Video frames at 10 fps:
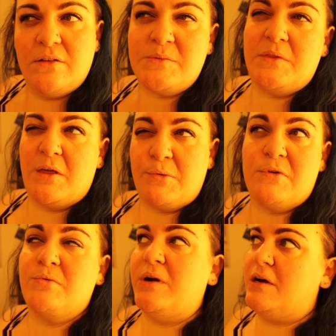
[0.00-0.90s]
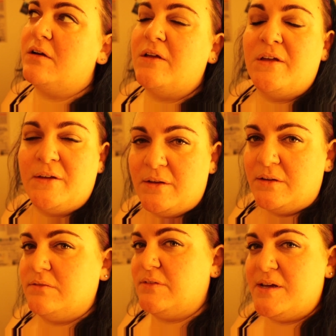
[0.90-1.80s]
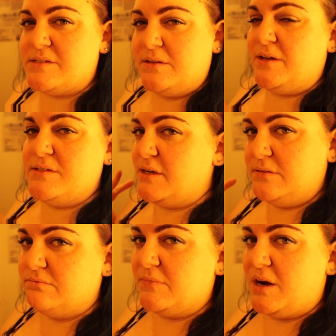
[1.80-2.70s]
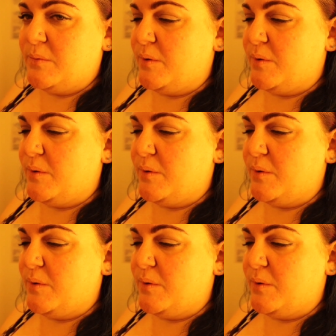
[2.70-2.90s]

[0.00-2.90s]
it's been like 3 or 4, has it on the outside. Kind of